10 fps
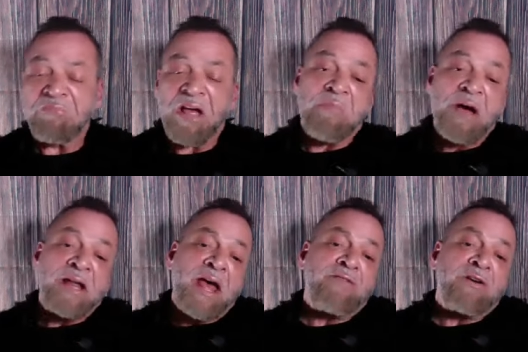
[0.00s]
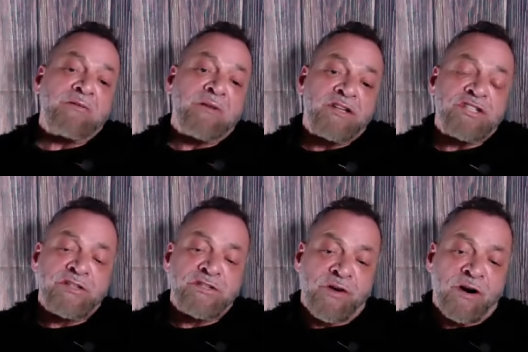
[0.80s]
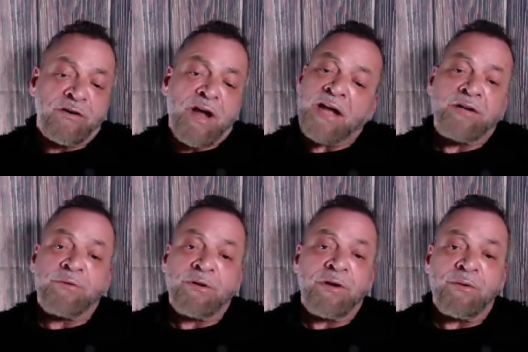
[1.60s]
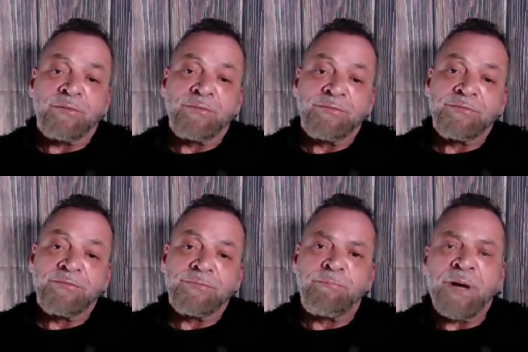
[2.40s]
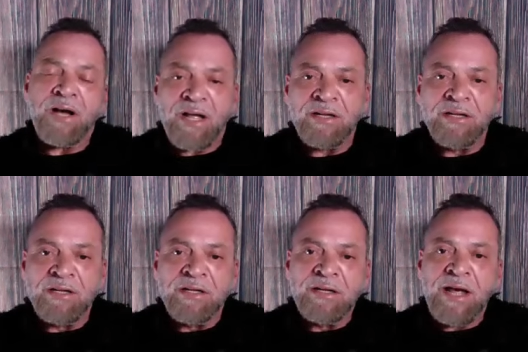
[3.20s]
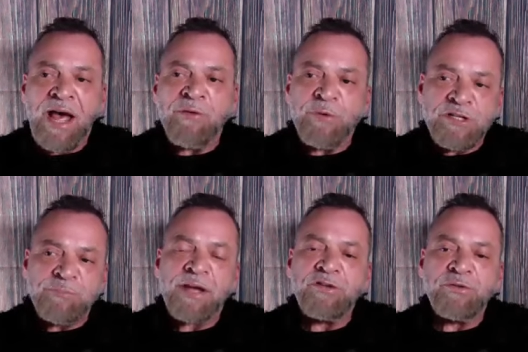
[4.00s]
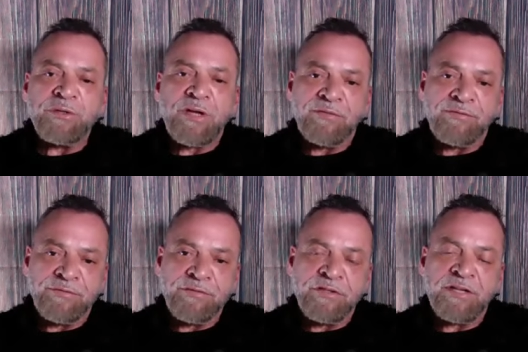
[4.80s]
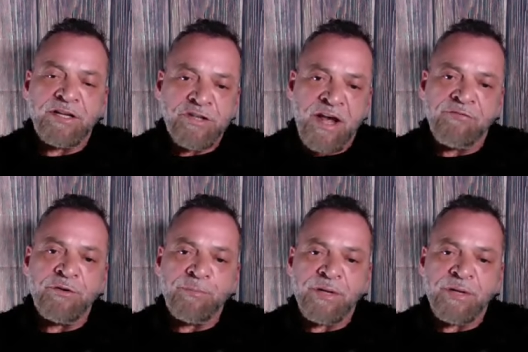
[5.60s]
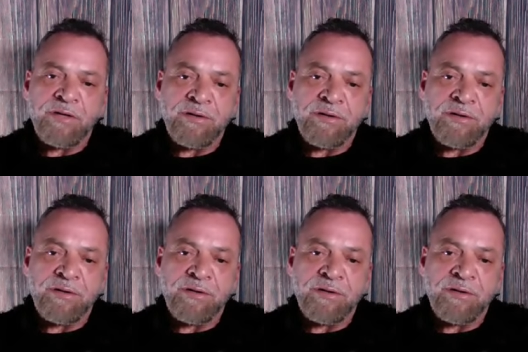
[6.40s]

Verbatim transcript: I might have a, a change of heart. I don't know. But I respect you enough to let you have your opinion.